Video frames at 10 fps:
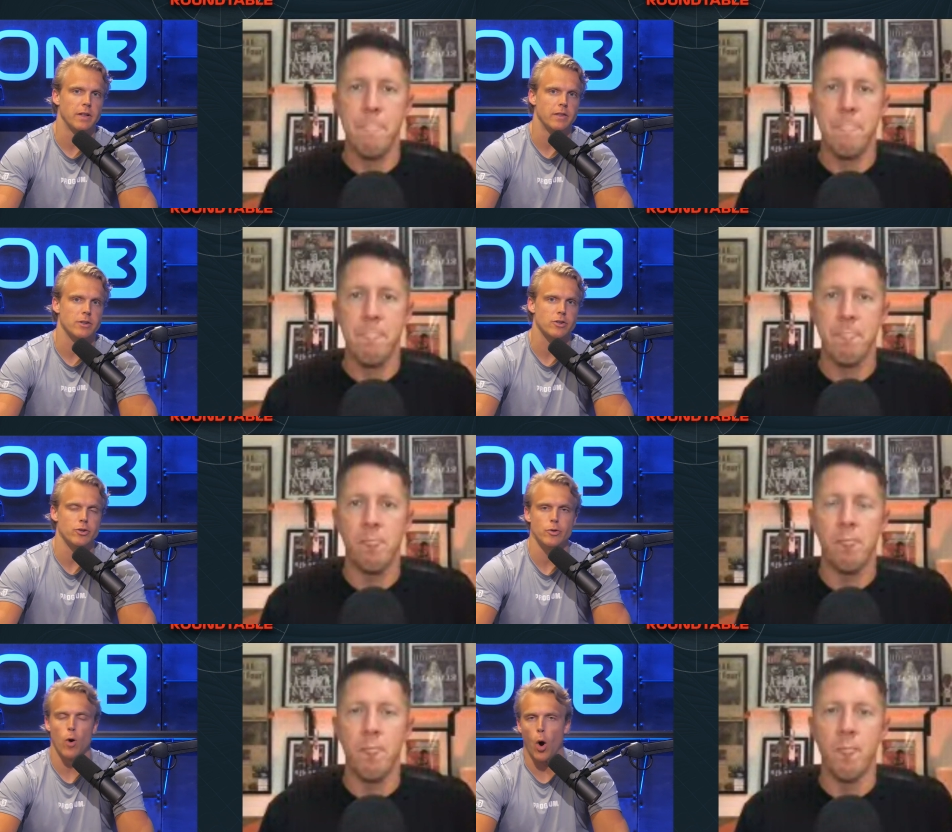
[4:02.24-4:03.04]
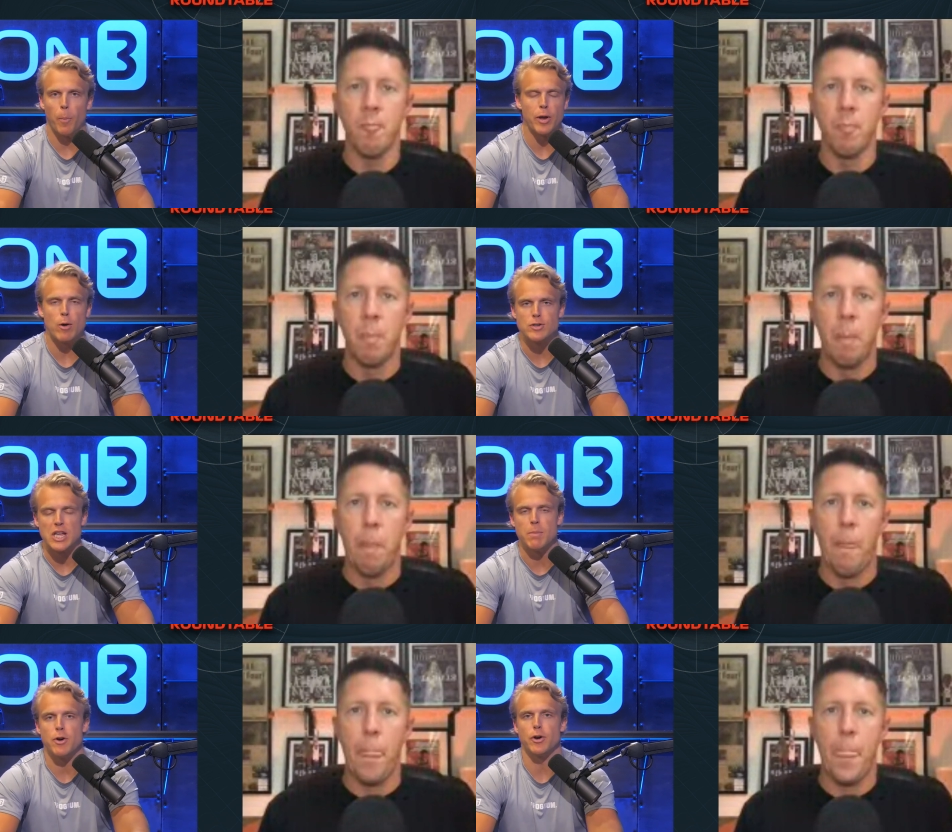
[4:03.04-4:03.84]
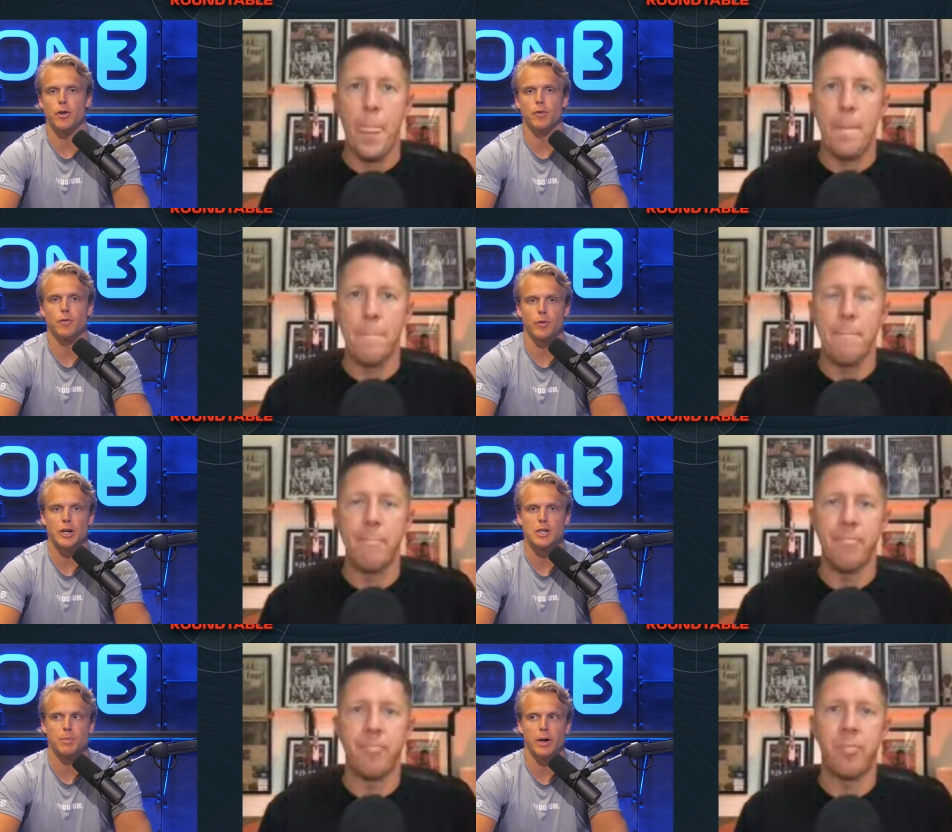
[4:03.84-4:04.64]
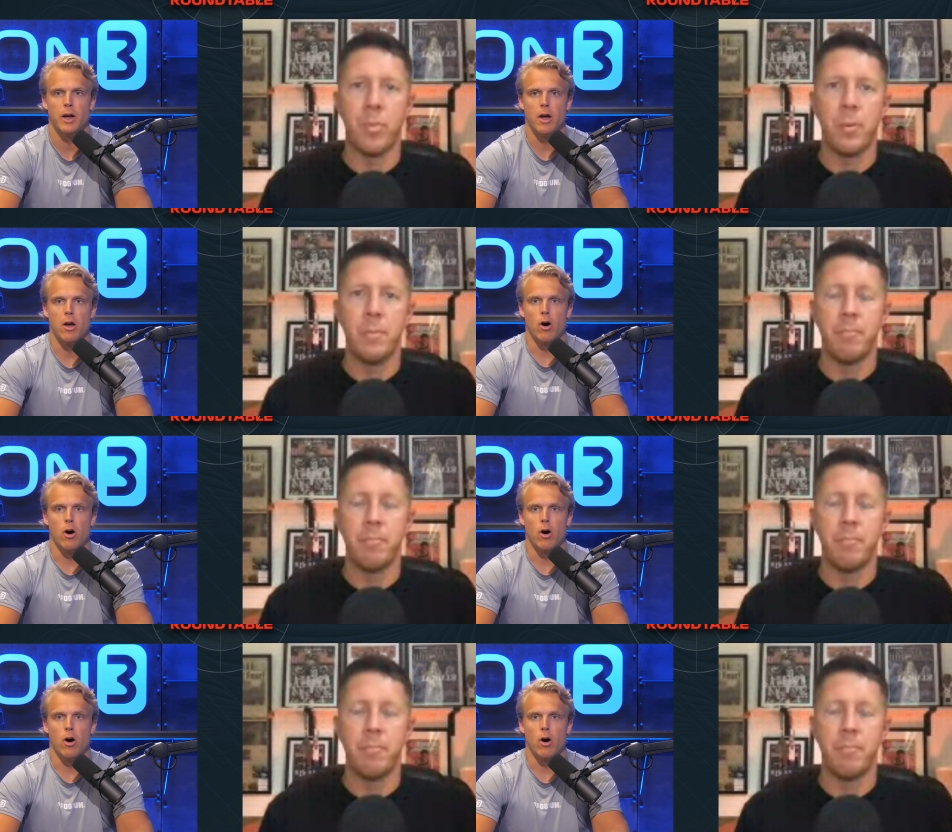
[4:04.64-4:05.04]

Speaker 1: in this new RPO scheme under Hugh Freeze, but